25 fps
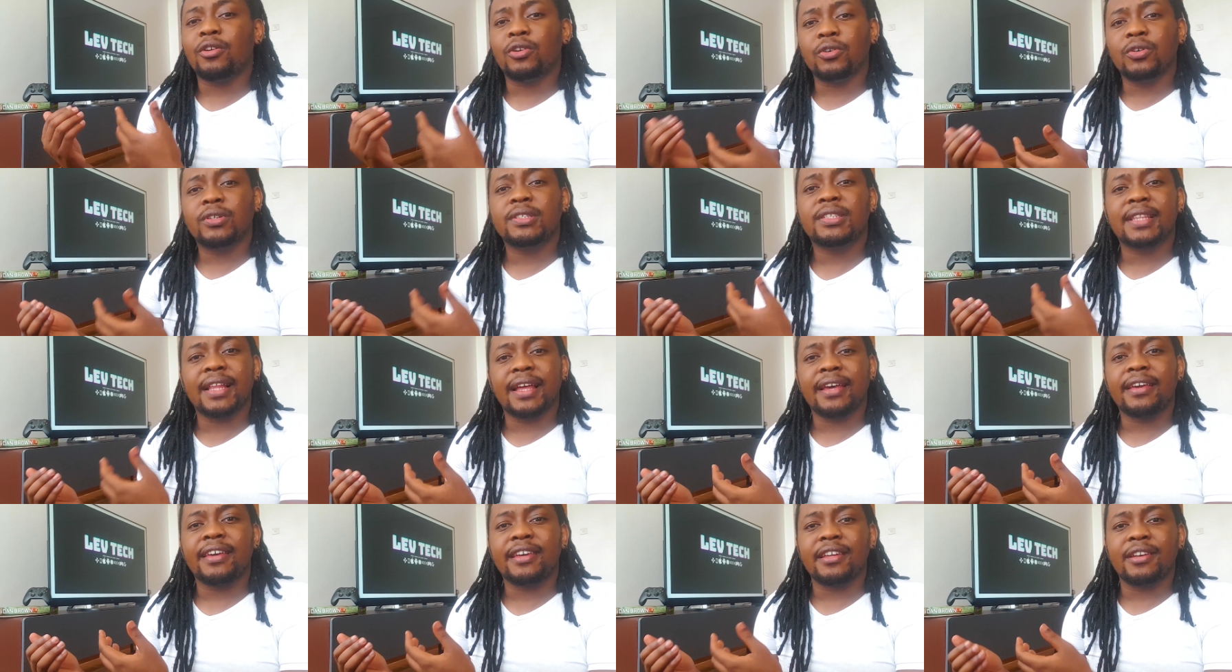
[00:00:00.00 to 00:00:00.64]
looks
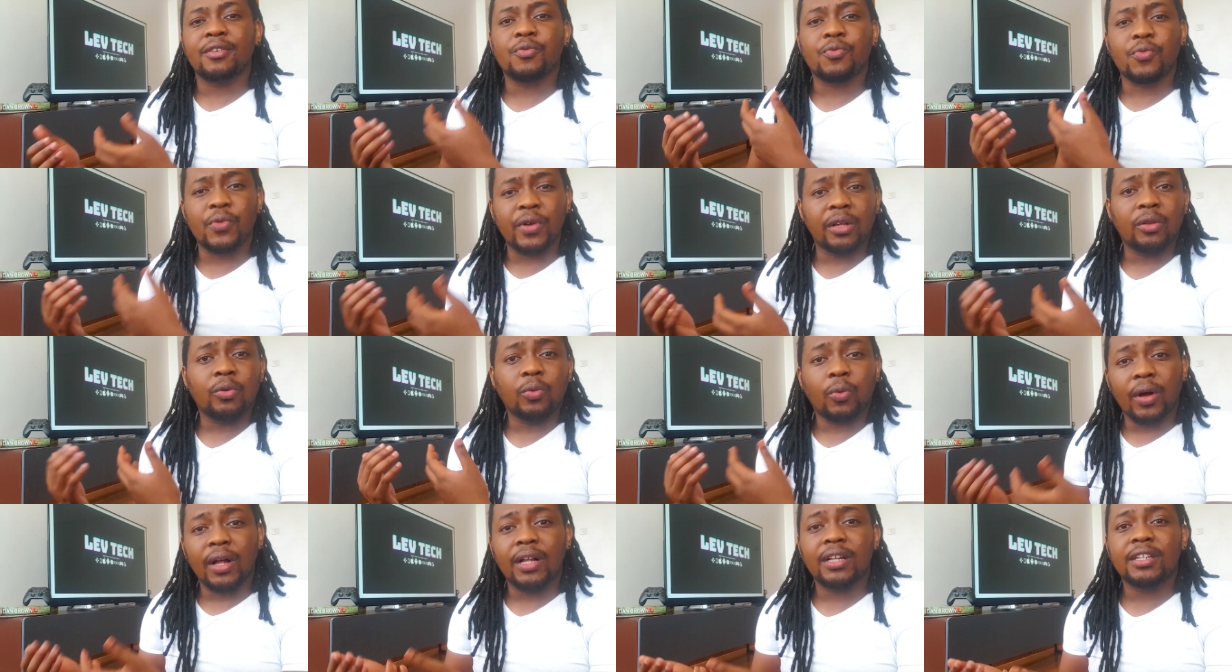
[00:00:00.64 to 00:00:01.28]
like in
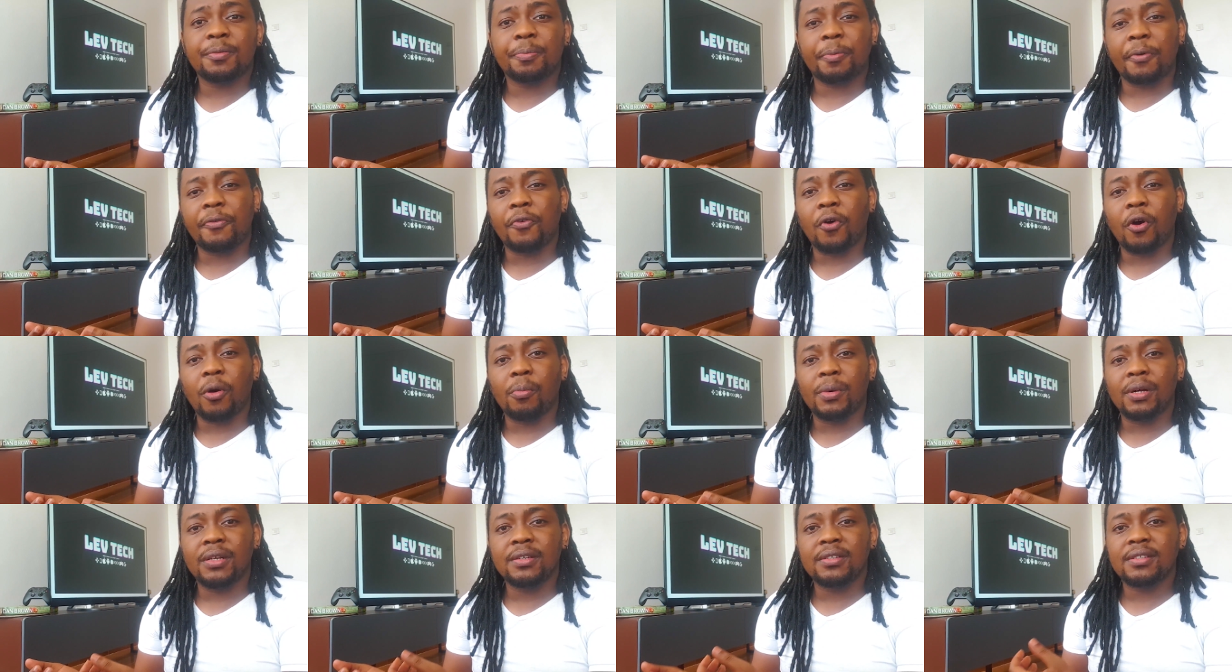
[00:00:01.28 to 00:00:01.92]
real-world
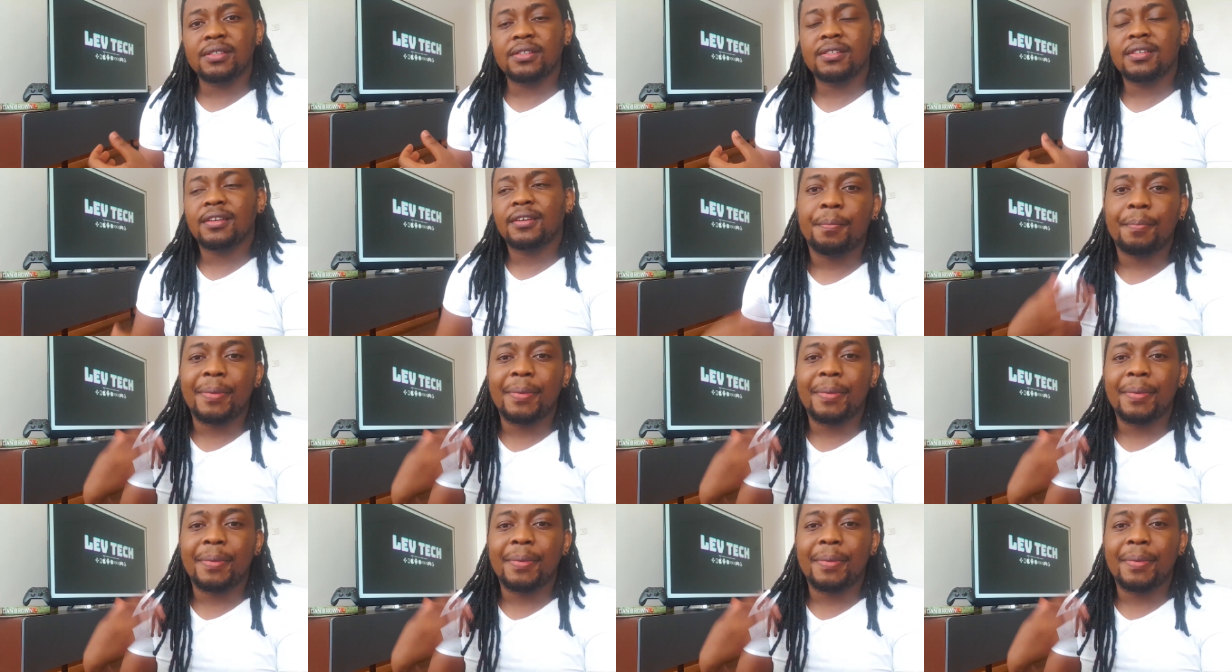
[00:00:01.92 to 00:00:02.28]
performance.